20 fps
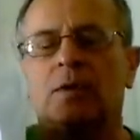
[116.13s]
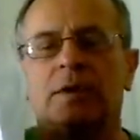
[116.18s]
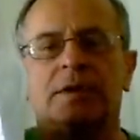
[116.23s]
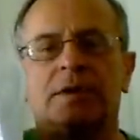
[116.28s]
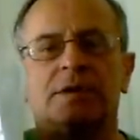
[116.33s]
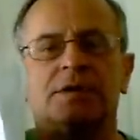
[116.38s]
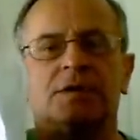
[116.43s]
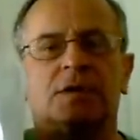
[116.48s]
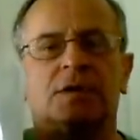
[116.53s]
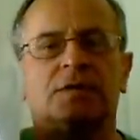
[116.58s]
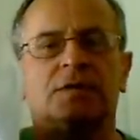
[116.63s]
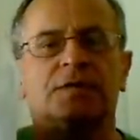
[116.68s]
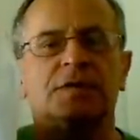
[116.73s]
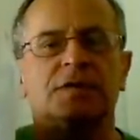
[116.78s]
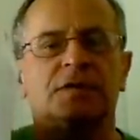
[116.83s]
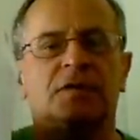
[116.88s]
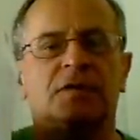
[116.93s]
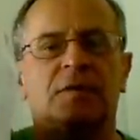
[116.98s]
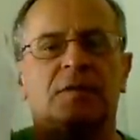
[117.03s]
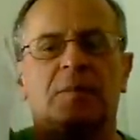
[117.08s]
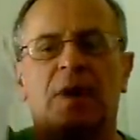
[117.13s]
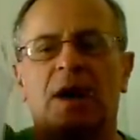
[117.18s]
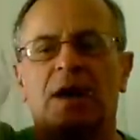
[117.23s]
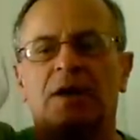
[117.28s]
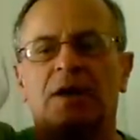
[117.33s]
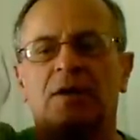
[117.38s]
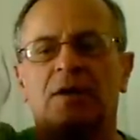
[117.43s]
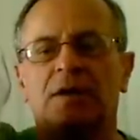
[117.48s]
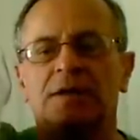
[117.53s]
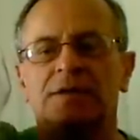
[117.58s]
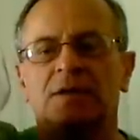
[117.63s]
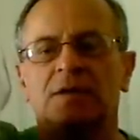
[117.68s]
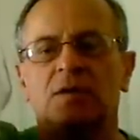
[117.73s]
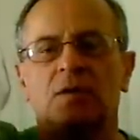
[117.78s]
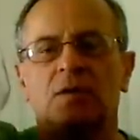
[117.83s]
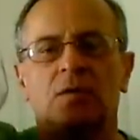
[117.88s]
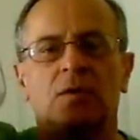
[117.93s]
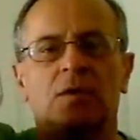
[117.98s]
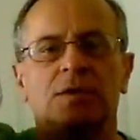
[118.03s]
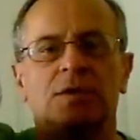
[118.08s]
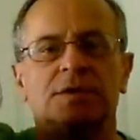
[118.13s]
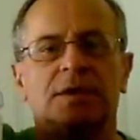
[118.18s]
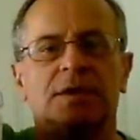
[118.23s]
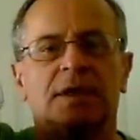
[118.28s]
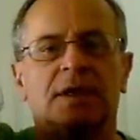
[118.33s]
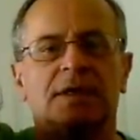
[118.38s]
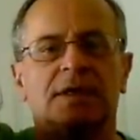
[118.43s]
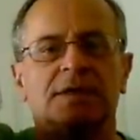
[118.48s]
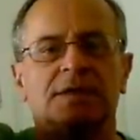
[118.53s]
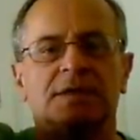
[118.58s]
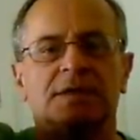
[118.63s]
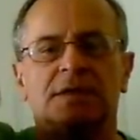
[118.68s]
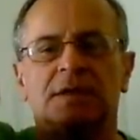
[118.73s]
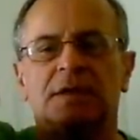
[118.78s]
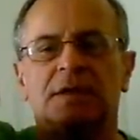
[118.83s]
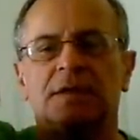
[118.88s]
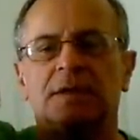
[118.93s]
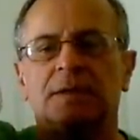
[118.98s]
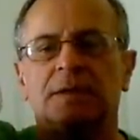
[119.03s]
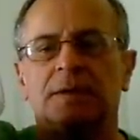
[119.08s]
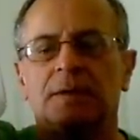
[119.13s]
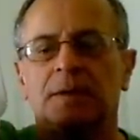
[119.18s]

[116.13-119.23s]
on the surface of the bottle. As it cools, it gets, uh,